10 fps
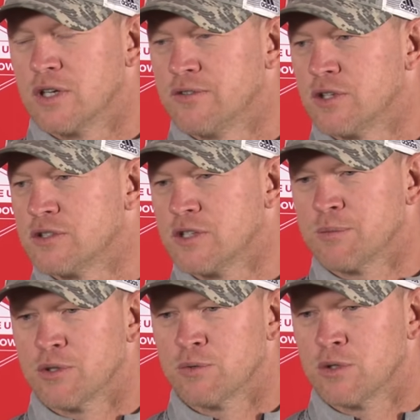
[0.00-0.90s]
You know, I've heard
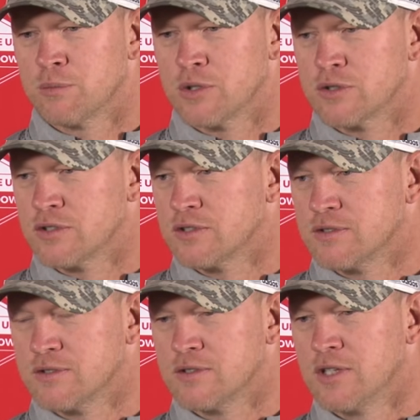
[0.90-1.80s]
some of the rumors,
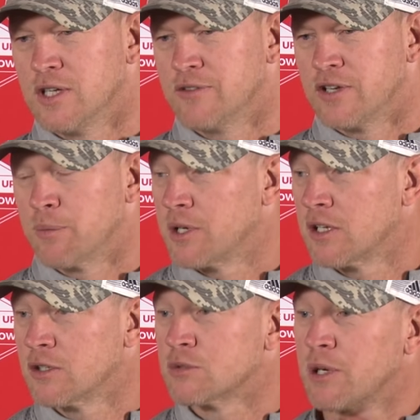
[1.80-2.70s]
and if
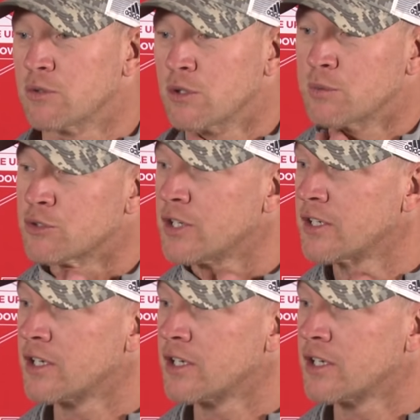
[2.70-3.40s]
anybody knows about rumors around